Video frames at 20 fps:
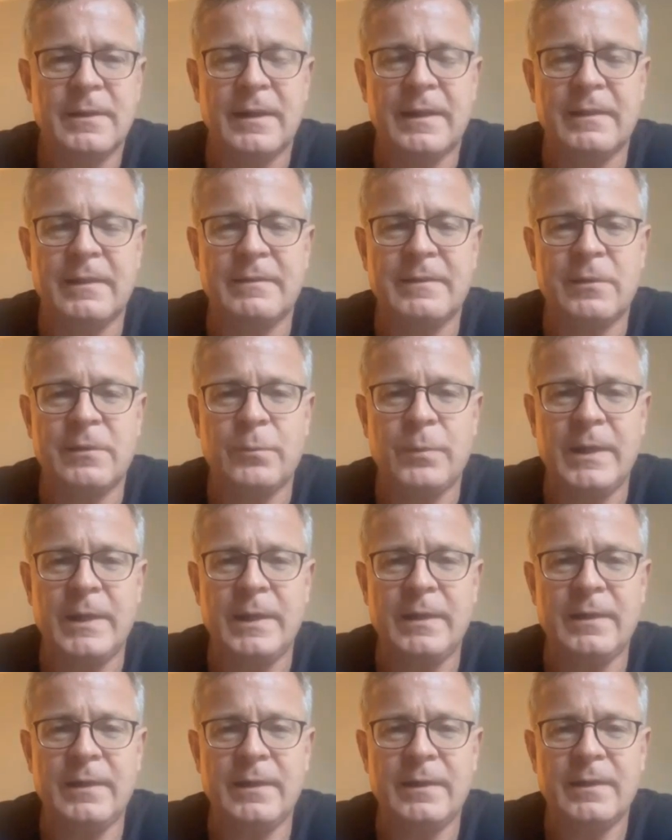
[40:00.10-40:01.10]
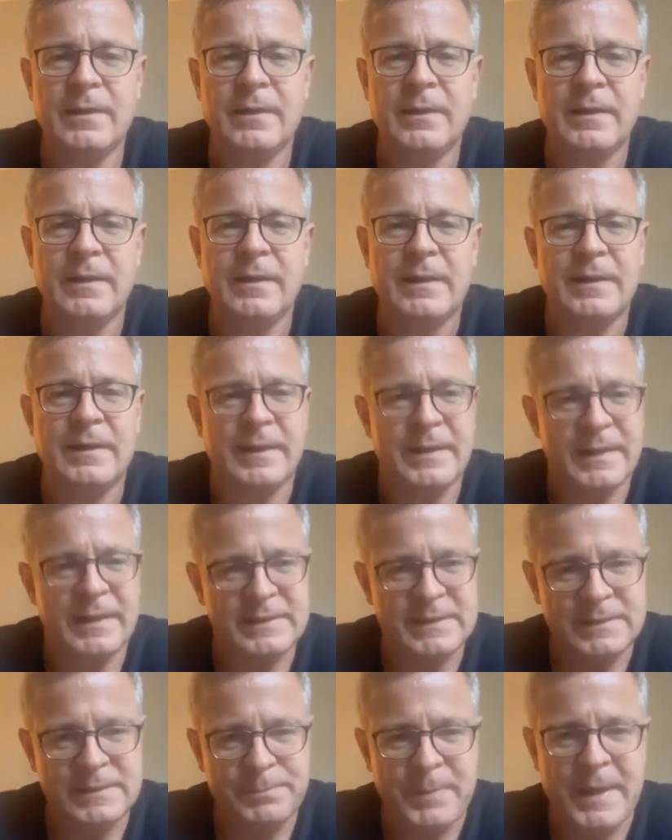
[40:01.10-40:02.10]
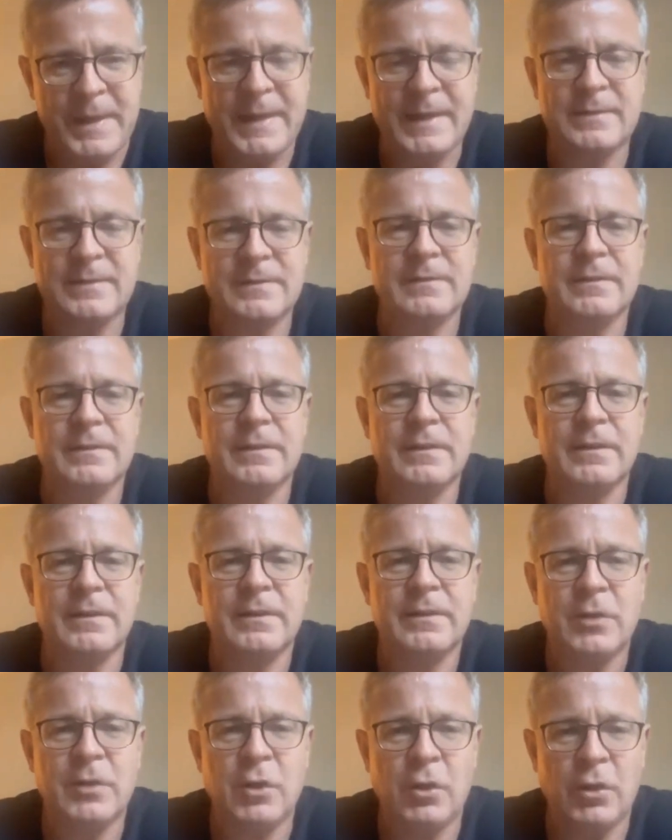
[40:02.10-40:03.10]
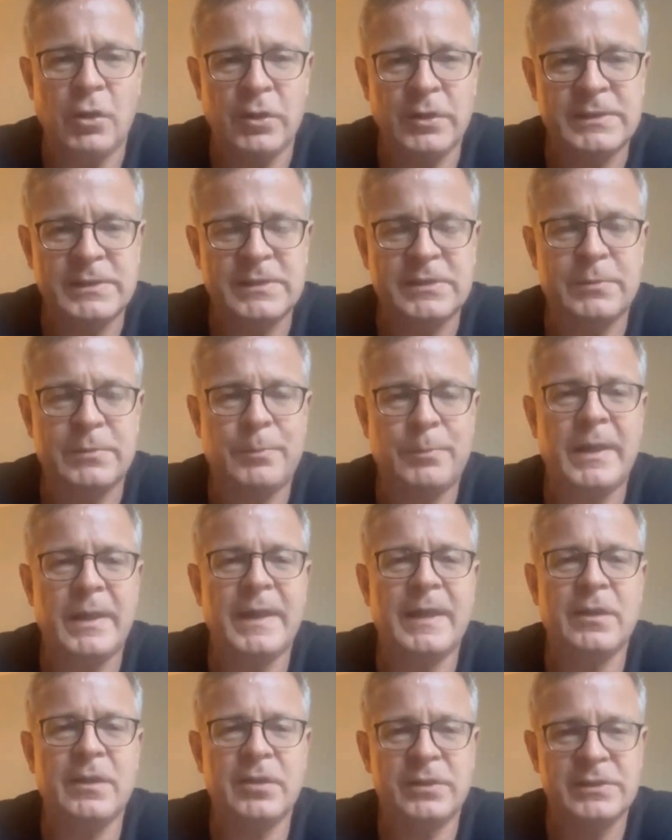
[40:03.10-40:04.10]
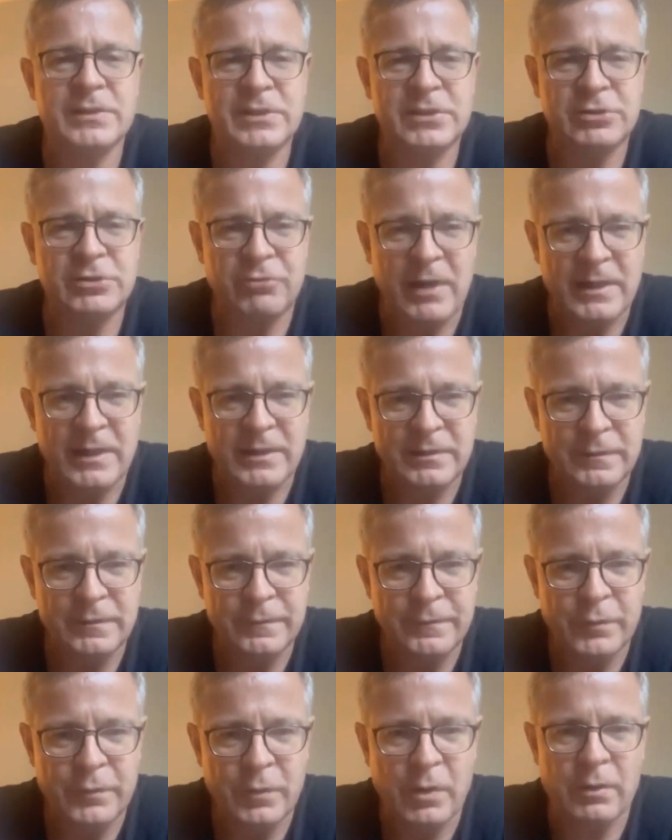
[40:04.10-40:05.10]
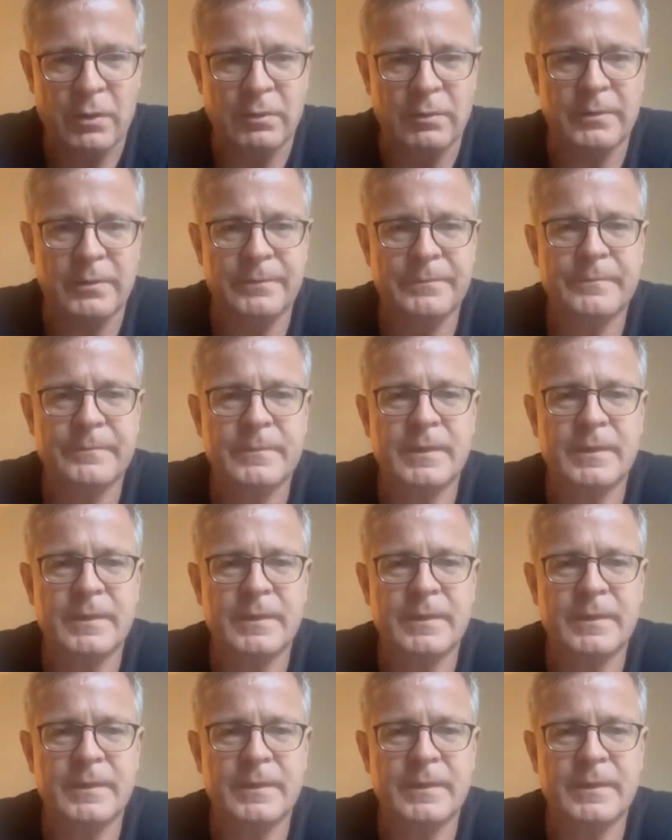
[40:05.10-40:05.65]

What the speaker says: that we can expect courts to play a constructive role